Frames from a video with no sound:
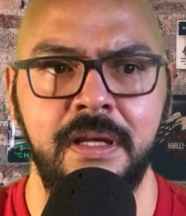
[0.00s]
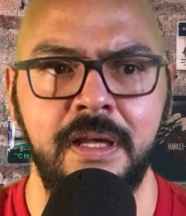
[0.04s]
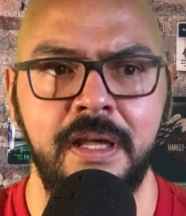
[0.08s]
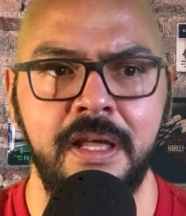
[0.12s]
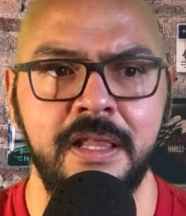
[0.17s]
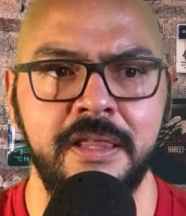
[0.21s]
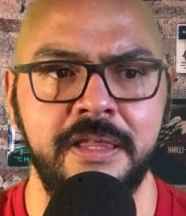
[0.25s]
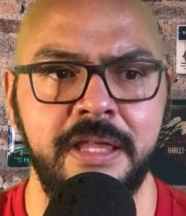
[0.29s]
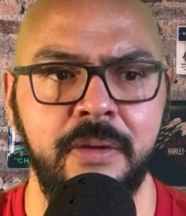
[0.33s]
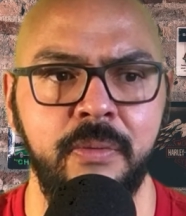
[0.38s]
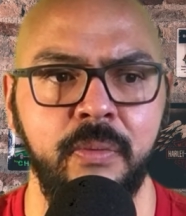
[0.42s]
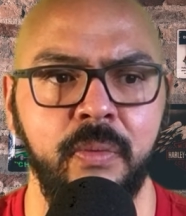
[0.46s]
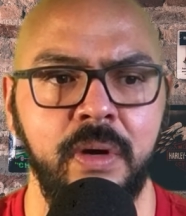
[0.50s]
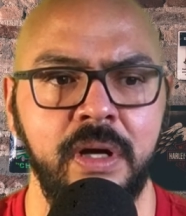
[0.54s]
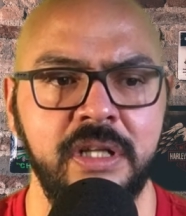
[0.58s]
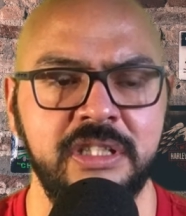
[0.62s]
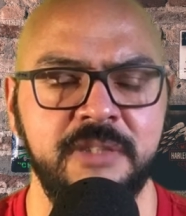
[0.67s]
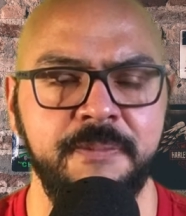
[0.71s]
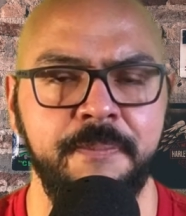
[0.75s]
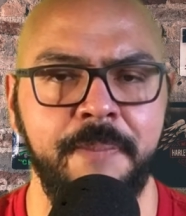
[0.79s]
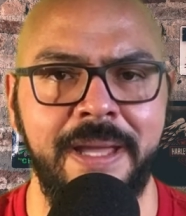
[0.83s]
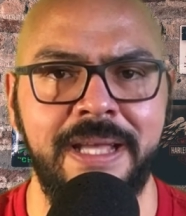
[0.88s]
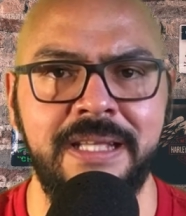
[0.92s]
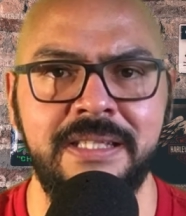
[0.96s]
They want
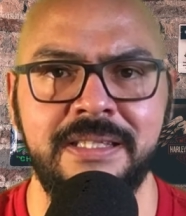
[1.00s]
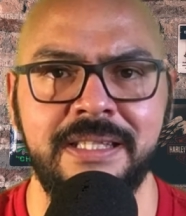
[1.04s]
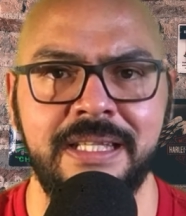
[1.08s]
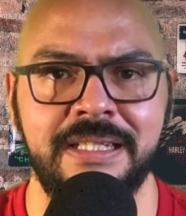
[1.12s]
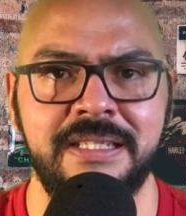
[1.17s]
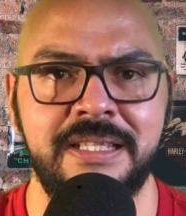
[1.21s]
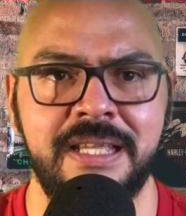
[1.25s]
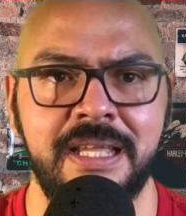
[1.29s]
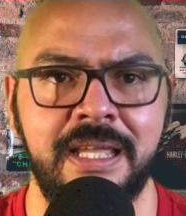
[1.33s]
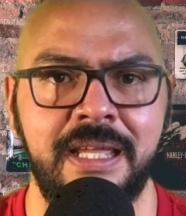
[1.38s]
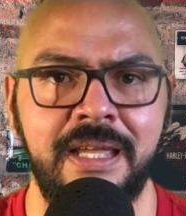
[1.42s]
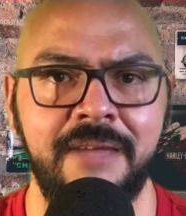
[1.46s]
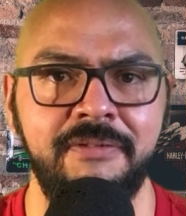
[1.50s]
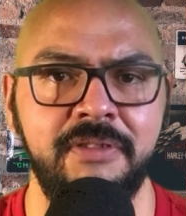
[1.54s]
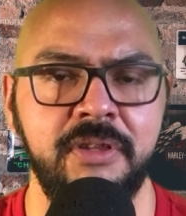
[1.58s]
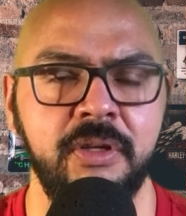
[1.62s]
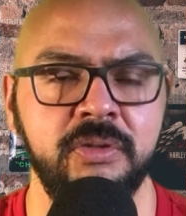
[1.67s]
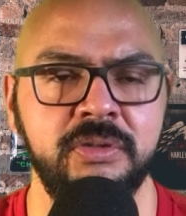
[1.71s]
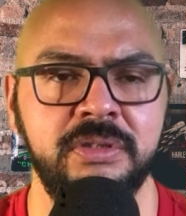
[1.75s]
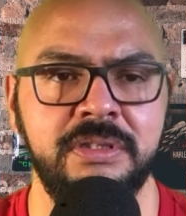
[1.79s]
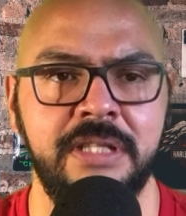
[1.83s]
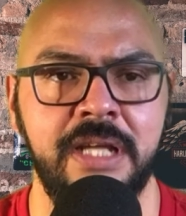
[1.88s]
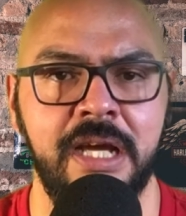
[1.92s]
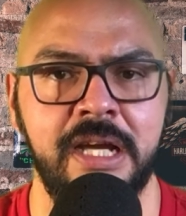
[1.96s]
SpaceX to give those
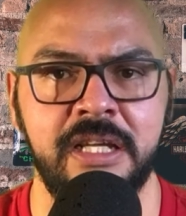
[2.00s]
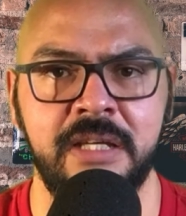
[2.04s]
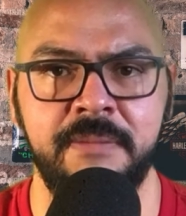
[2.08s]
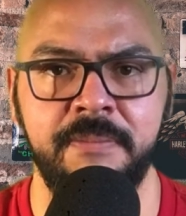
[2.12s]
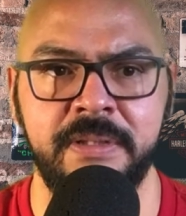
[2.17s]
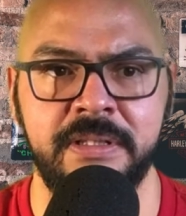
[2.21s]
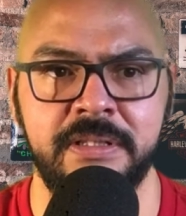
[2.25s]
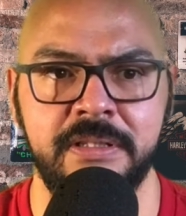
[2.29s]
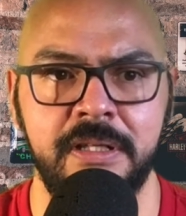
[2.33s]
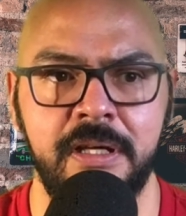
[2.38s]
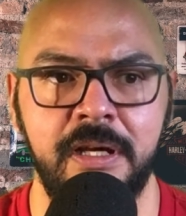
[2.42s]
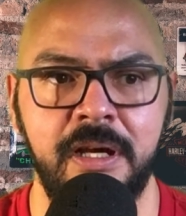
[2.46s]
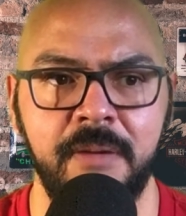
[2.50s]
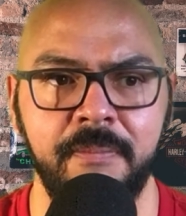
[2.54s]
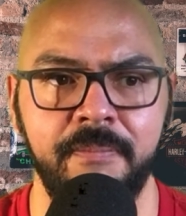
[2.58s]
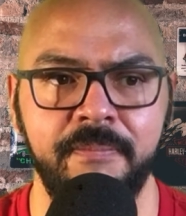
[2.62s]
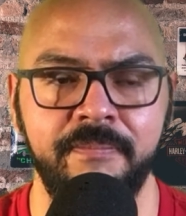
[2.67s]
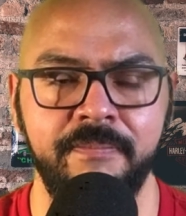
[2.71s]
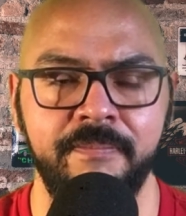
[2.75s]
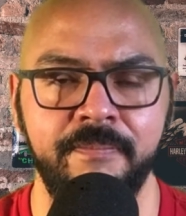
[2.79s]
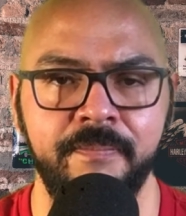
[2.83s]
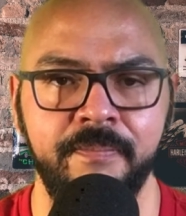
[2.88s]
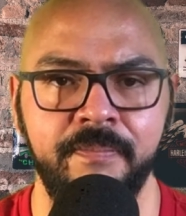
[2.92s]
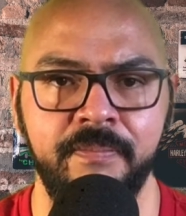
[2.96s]
documents up.
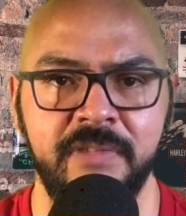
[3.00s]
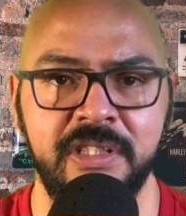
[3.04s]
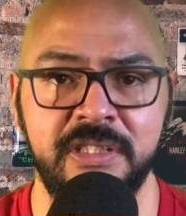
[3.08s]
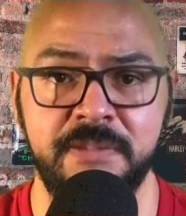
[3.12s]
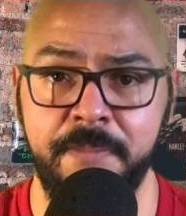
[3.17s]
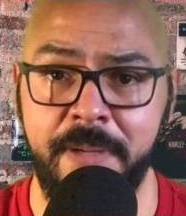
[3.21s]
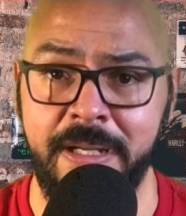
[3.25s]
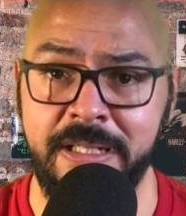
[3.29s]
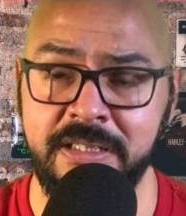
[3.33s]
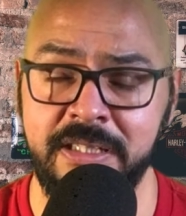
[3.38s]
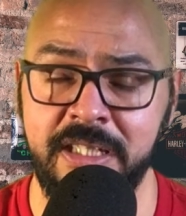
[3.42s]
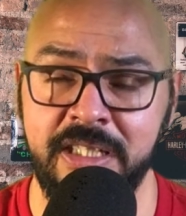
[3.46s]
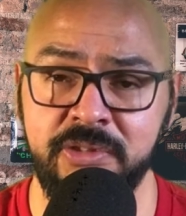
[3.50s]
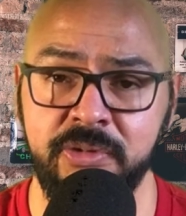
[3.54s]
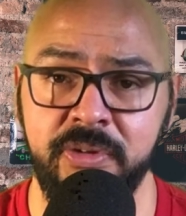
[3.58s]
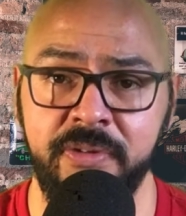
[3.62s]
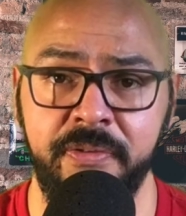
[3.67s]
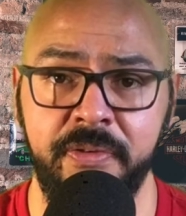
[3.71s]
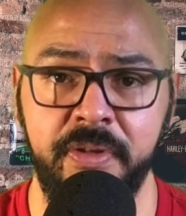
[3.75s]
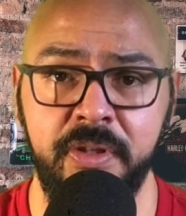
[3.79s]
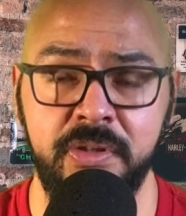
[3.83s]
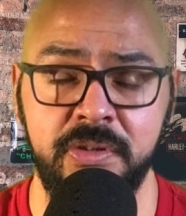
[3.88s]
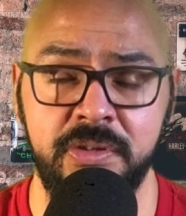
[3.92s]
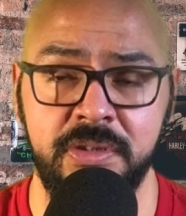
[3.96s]
SpaceX
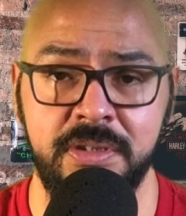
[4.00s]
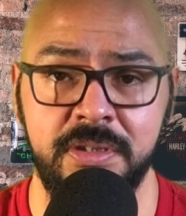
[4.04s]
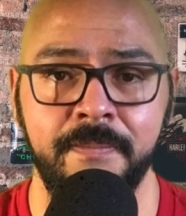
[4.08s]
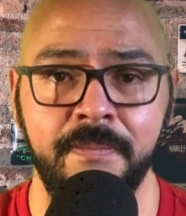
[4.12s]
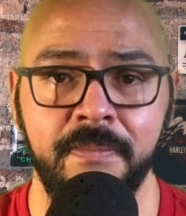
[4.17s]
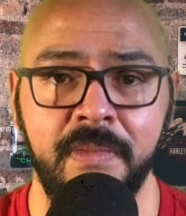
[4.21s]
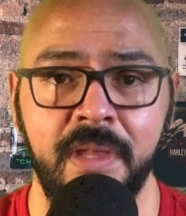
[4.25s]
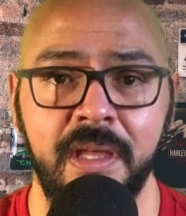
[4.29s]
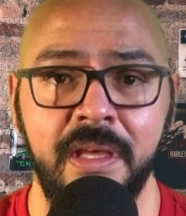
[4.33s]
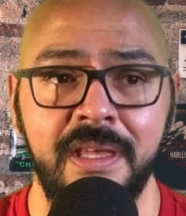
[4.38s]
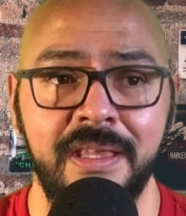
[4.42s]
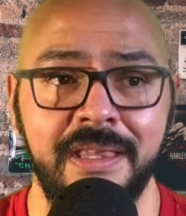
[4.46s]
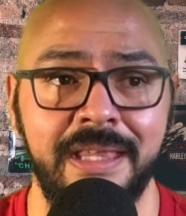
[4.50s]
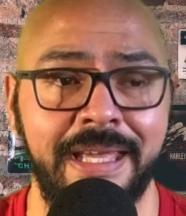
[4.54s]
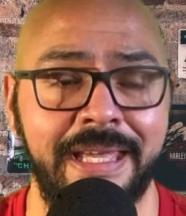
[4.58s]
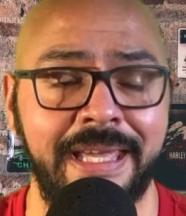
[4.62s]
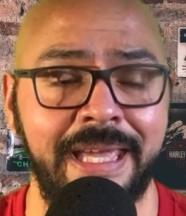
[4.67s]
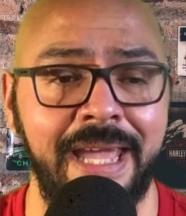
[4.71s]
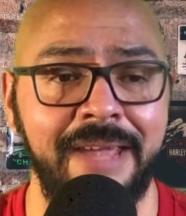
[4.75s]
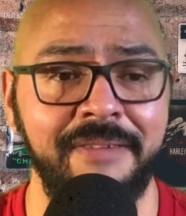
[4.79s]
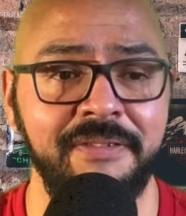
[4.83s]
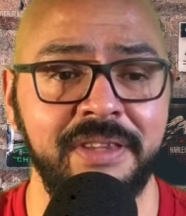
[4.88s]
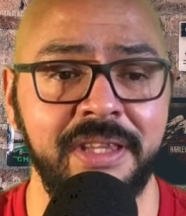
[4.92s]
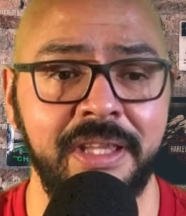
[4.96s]
refused. They
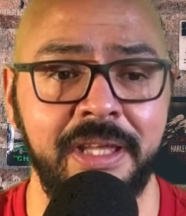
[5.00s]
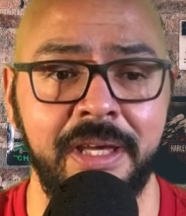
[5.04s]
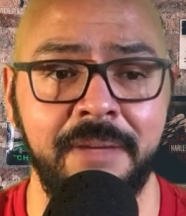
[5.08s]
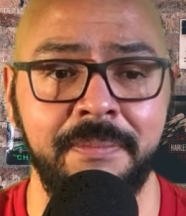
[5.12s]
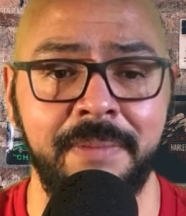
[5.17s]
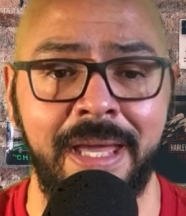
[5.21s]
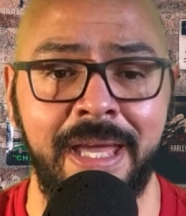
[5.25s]
gave them